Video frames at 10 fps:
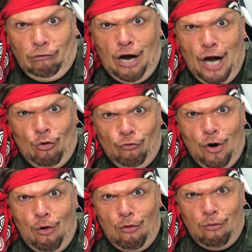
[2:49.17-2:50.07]
I don't
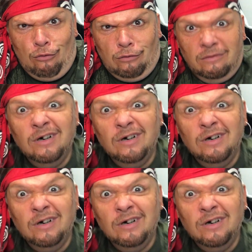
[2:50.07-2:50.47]
know.